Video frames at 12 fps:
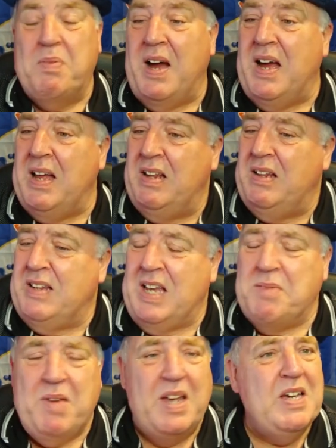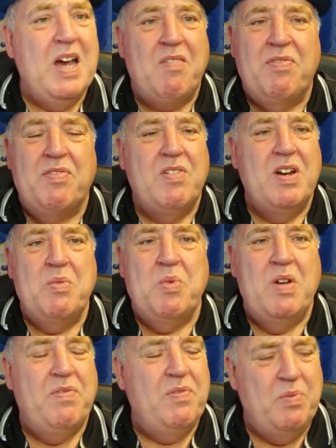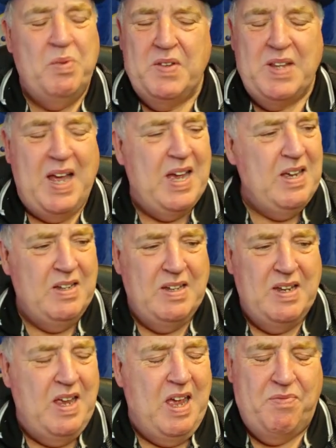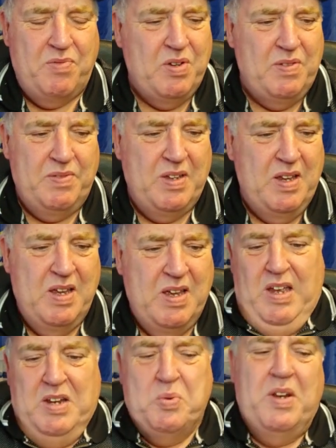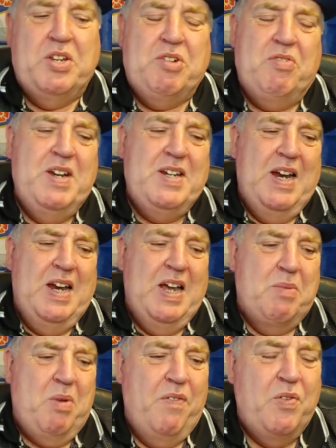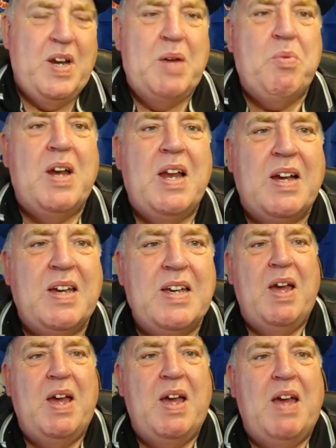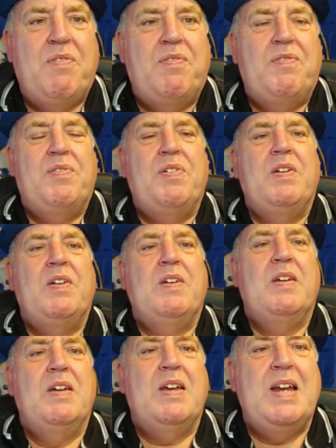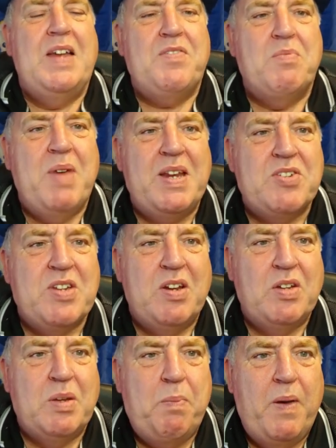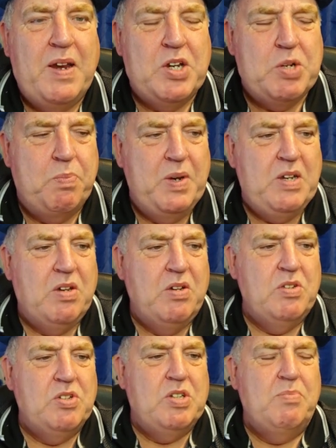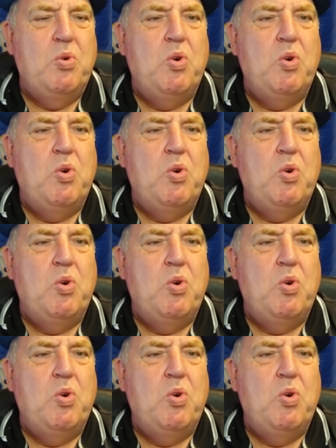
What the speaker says: but they make up for it with that effort. So went 3-0 up. I thought they were lucky to have 11 men still on the pitch, because the